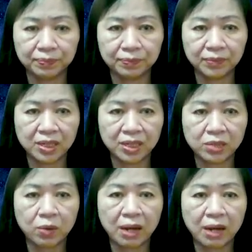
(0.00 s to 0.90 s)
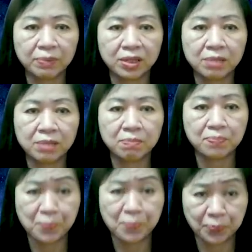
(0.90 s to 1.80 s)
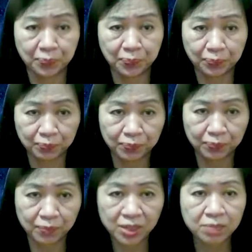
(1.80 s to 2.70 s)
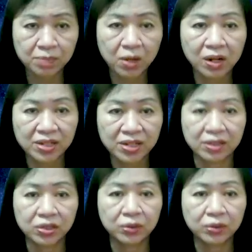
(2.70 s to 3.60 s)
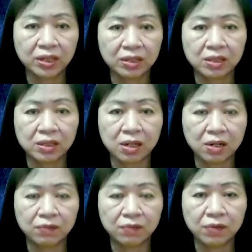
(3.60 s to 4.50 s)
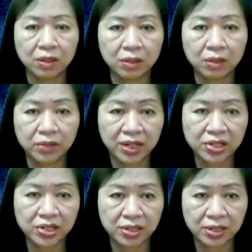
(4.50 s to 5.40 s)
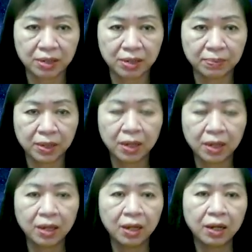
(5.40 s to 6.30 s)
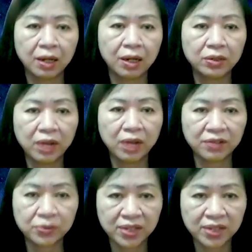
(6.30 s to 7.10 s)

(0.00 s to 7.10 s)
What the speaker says: describes the smallest unit of a relationship. You have three